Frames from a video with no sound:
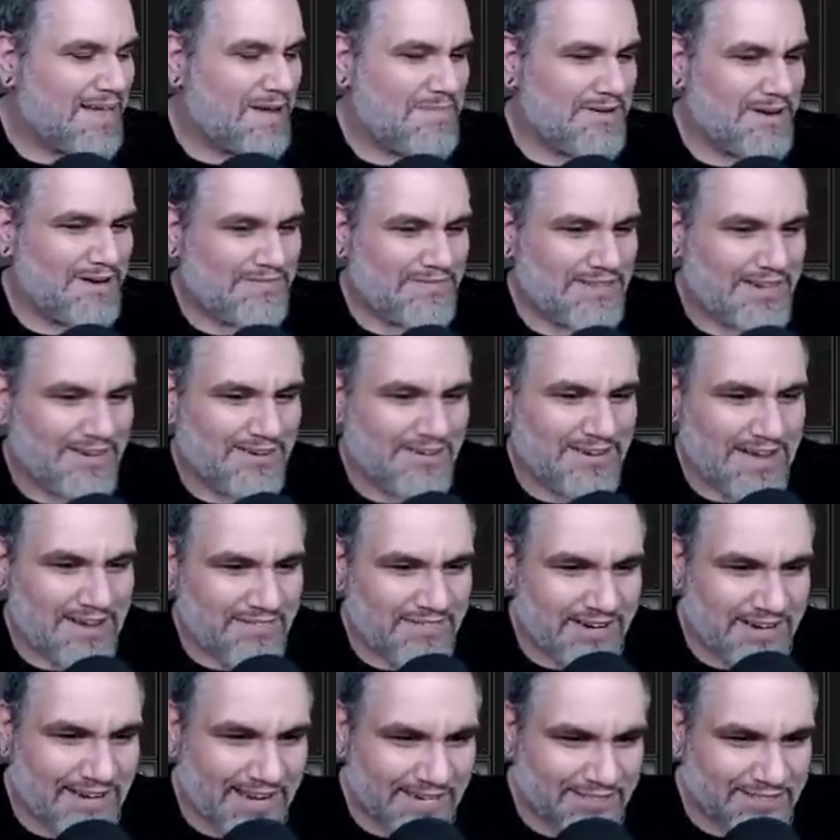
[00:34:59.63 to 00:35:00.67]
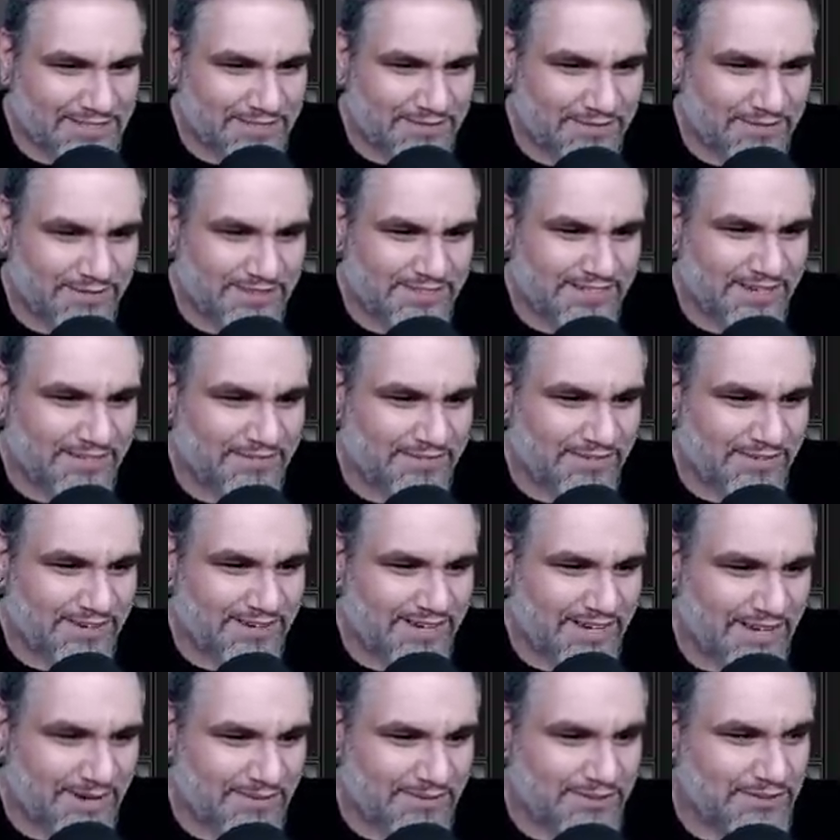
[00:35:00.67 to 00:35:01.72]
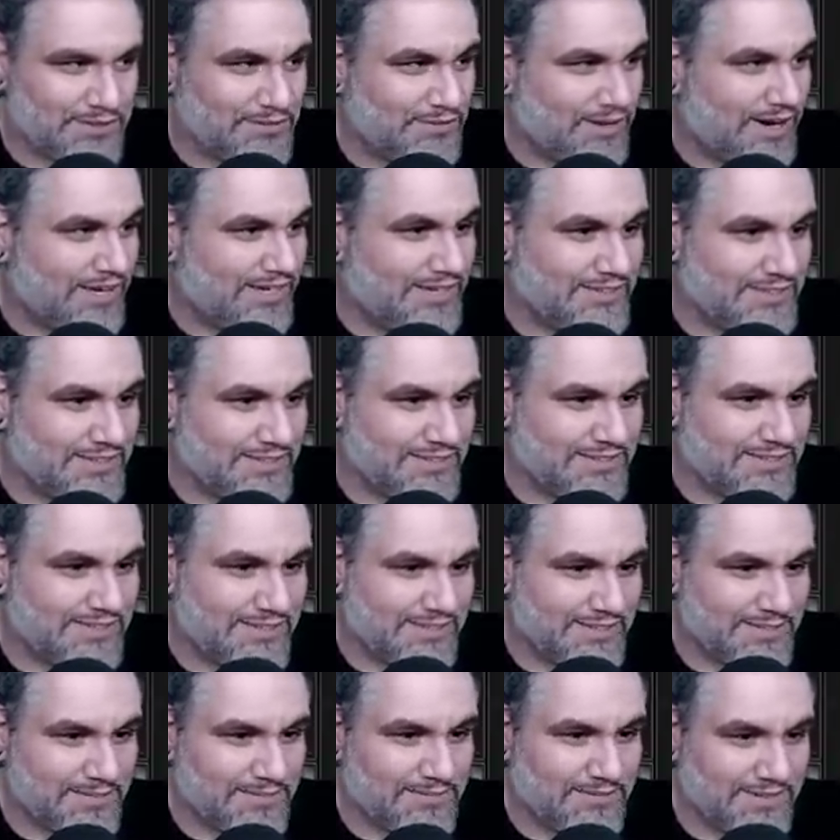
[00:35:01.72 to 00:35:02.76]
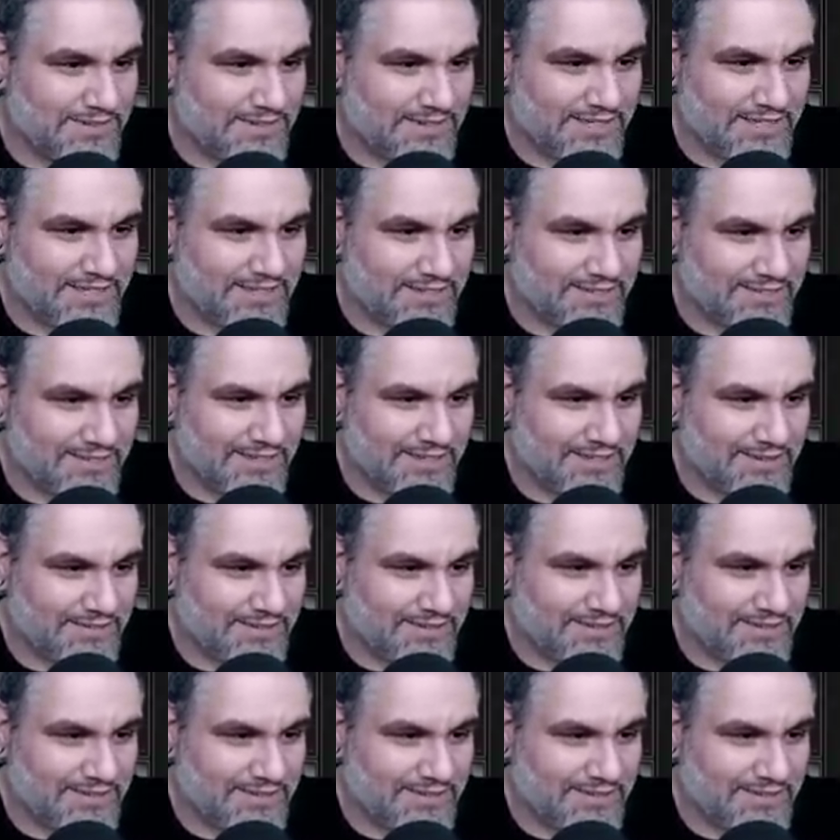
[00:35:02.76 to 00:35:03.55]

I mean, if they don't have any answer for Teferi, like, we just Rakdos to return them for lethal, right?